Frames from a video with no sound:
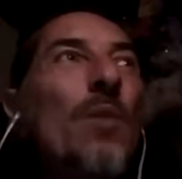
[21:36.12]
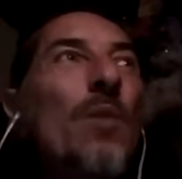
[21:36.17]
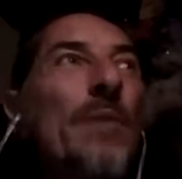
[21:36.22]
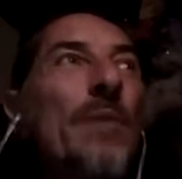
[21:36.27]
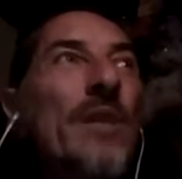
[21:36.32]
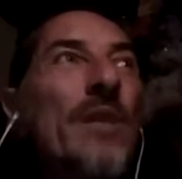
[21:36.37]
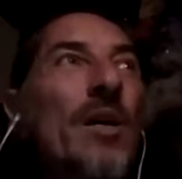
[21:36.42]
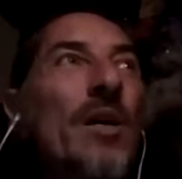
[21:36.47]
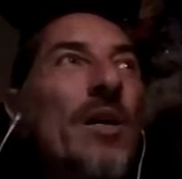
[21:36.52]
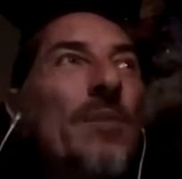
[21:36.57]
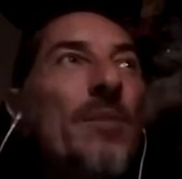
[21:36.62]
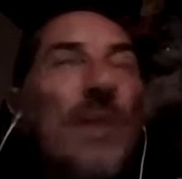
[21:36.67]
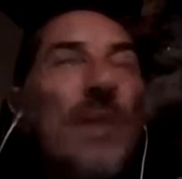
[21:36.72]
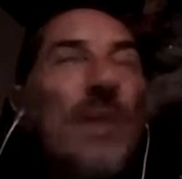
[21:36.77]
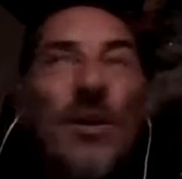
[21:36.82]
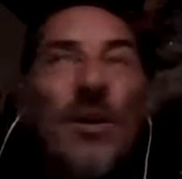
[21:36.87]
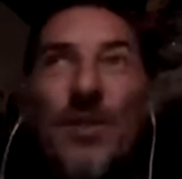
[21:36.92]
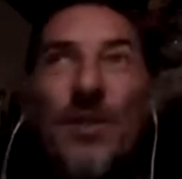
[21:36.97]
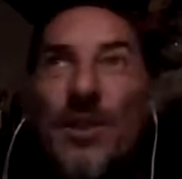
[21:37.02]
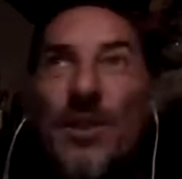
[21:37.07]
webinar,
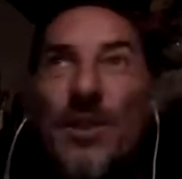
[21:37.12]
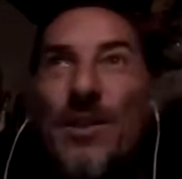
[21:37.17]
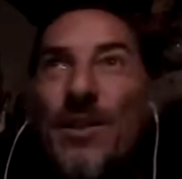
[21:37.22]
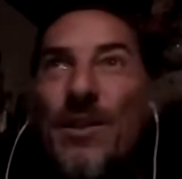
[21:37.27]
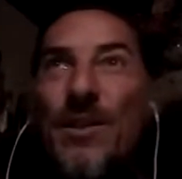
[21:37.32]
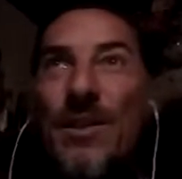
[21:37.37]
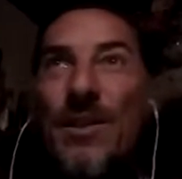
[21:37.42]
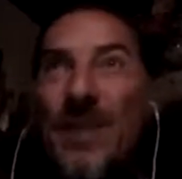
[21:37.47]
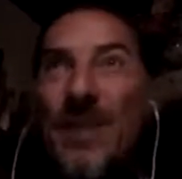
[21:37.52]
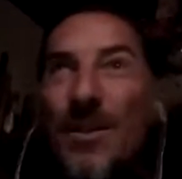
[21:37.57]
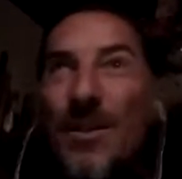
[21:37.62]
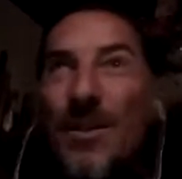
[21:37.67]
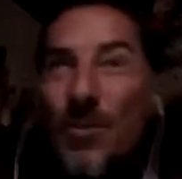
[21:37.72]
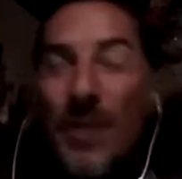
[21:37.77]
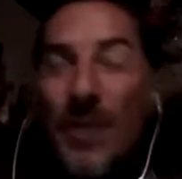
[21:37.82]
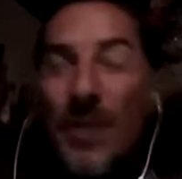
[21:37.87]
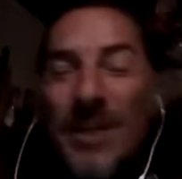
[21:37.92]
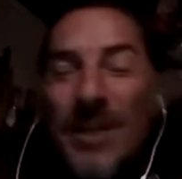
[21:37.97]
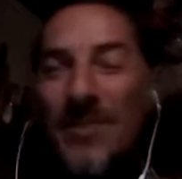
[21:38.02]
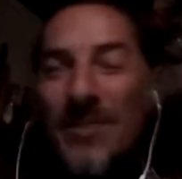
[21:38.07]
because we
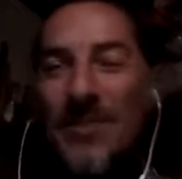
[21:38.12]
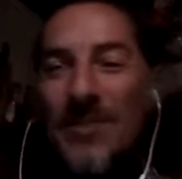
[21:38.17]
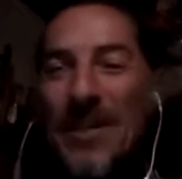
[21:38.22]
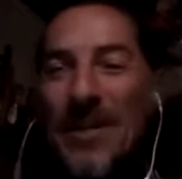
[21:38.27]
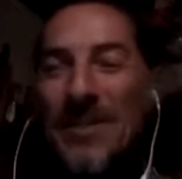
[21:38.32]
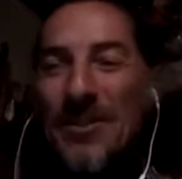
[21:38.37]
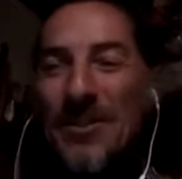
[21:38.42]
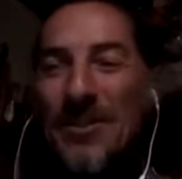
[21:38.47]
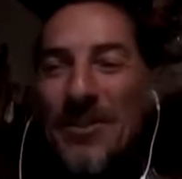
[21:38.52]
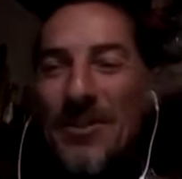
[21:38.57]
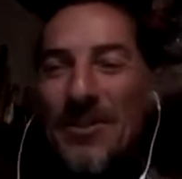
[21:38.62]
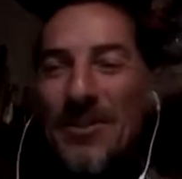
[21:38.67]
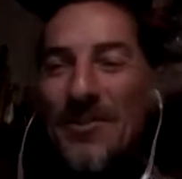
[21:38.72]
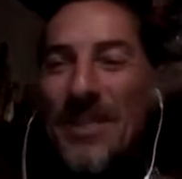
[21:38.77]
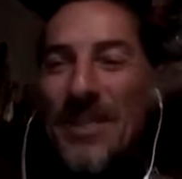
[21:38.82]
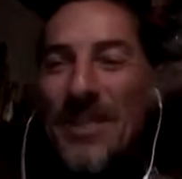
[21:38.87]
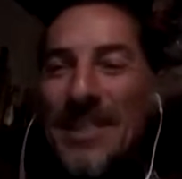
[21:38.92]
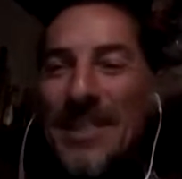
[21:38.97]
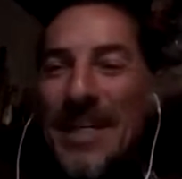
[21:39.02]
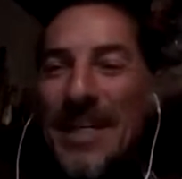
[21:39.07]
could run out of the
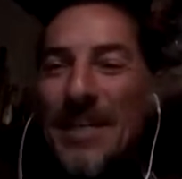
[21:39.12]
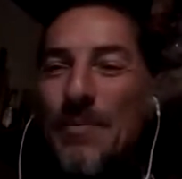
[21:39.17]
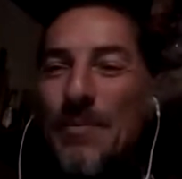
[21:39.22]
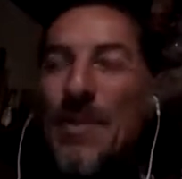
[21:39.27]
time.